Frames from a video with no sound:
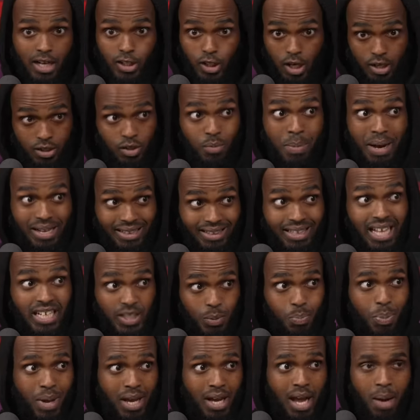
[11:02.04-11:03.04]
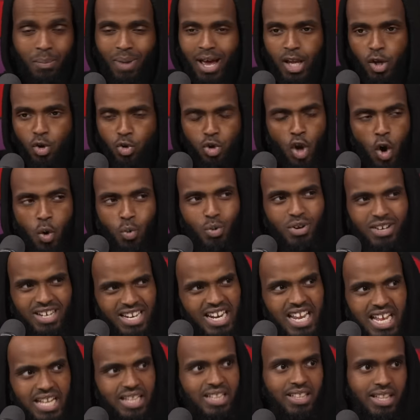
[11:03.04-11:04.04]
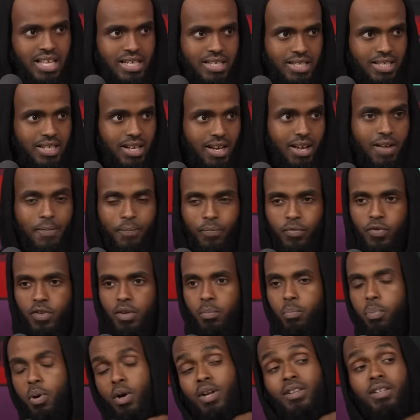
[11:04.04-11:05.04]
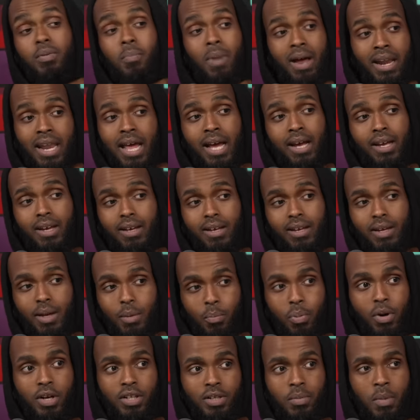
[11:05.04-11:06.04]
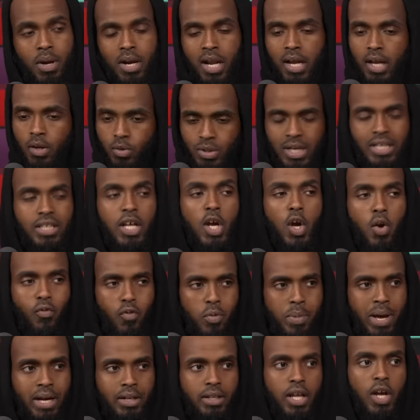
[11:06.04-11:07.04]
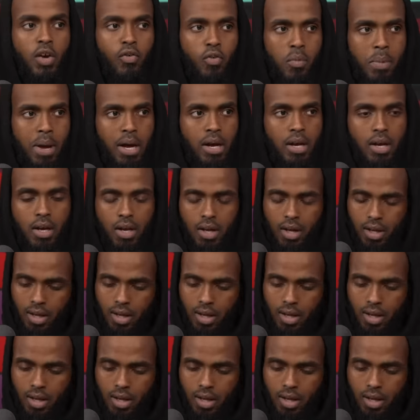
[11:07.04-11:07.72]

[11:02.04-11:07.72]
Like it's about this big. I'm like, you don't need this. Put it to my neck. Put it to my neck. He was like, take off your back, take off your back